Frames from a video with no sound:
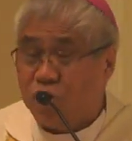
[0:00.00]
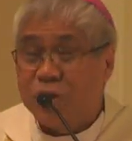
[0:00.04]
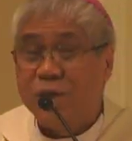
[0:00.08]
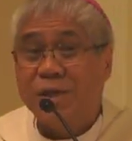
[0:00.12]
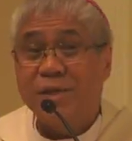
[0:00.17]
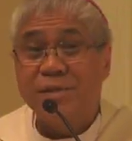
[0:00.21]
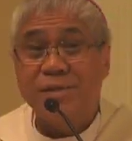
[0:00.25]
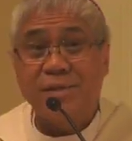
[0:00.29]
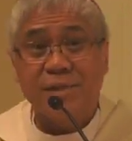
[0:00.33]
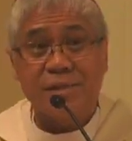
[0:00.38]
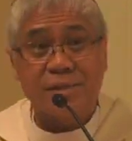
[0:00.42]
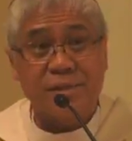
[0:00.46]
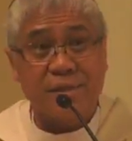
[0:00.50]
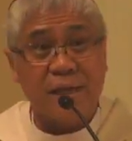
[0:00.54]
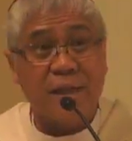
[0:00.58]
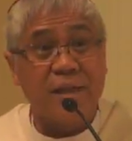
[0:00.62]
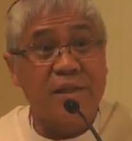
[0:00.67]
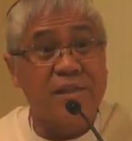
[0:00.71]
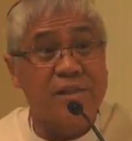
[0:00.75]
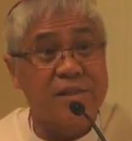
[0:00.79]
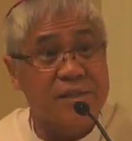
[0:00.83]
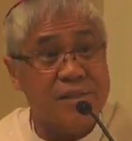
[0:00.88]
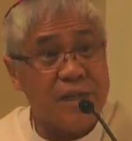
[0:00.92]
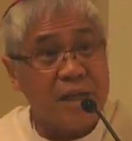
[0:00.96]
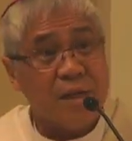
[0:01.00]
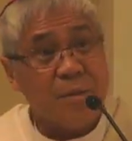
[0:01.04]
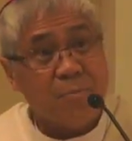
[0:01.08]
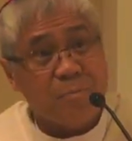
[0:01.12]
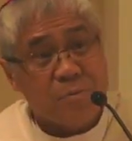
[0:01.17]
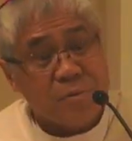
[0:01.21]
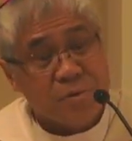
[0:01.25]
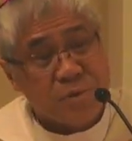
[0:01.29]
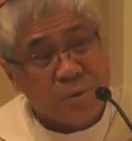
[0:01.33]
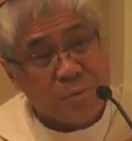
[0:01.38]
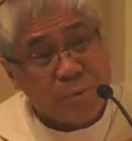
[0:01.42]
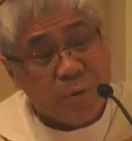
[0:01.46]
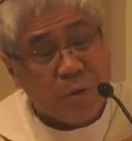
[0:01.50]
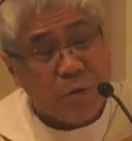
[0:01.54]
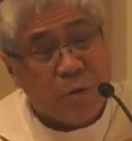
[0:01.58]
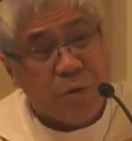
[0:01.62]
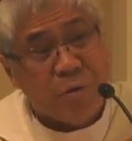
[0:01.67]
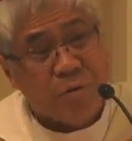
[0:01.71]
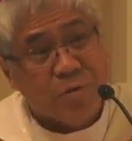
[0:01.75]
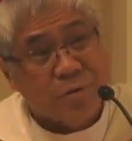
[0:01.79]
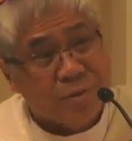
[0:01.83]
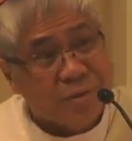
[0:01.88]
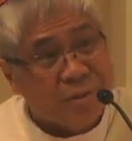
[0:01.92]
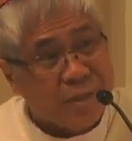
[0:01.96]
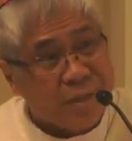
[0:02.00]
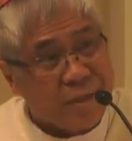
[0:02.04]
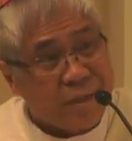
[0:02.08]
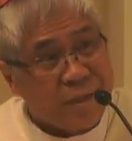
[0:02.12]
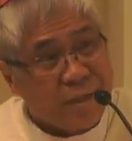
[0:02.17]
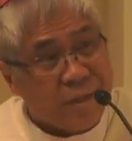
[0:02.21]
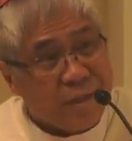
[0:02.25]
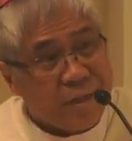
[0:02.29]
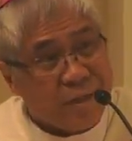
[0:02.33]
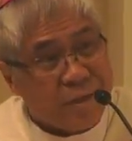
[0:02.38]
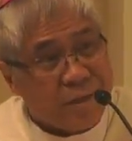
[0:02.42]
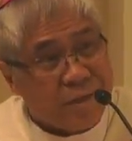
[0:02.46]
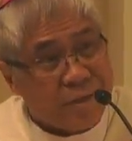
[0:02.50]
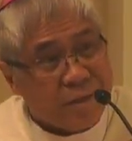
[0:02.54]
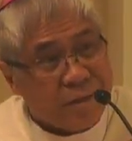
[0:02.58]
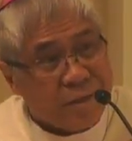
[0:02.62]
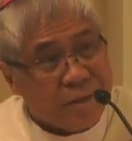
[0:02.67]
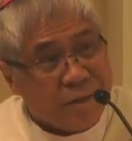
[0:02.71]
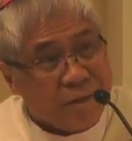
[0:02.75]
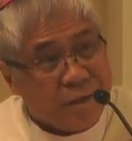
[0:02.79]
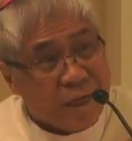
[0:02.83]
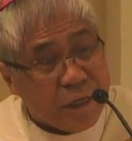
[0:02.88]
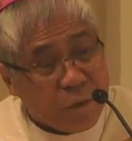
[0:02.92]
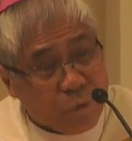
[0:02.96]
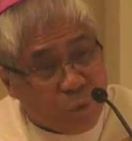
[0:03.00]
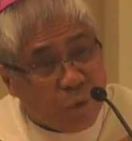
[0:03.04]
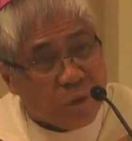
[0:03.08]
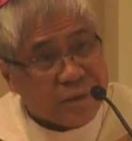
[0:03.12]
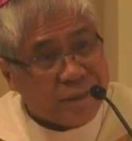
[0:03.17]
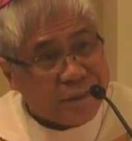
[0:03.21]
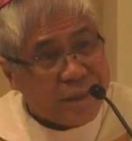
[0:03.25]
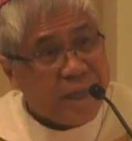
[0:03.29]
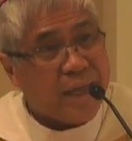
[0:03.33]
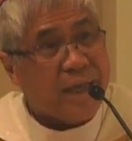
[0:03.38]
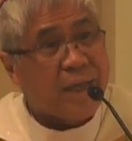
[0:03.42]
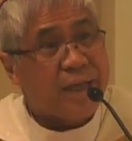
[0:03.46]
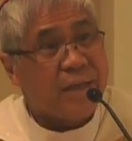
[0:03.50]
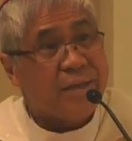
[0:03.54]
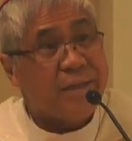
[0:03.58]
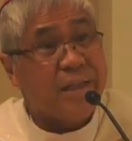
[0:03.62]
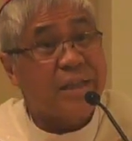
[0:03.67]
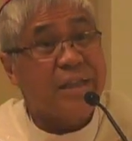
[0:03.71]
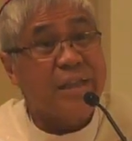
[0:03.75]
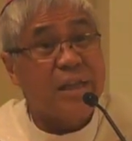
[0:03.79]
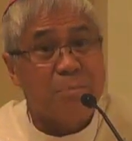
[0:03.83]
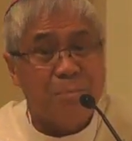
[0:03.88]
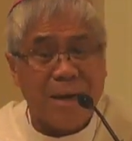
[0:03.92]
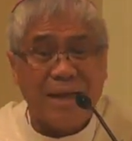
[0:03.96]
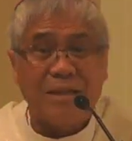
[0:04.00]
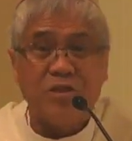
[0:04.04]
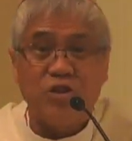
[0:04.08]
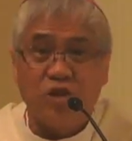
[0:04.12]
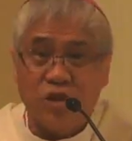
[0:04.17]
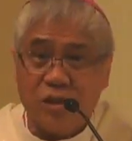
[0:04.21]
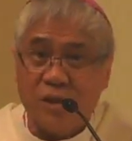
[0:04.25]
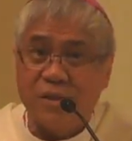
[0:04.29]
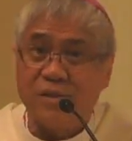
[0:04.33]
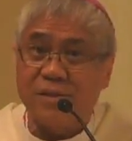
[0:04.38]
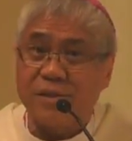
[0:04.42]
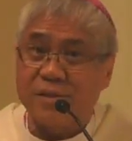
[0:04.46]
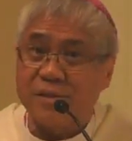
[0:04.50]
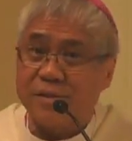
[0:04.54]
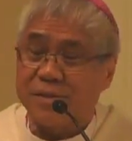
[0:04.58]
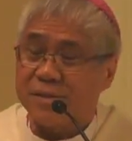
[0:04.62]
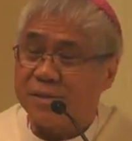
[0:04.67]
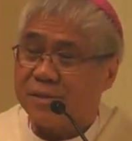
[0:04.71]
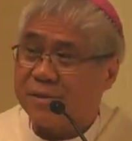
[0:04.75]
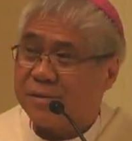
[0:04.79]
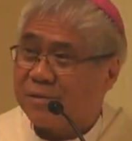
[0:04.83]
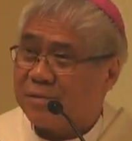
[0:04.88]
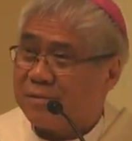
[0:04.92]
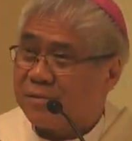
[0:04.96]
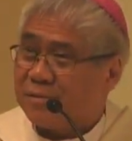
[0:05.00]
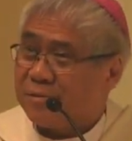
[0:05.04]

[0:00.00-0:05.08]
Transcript: Jesus and disciples, because it was there that they met Jesus.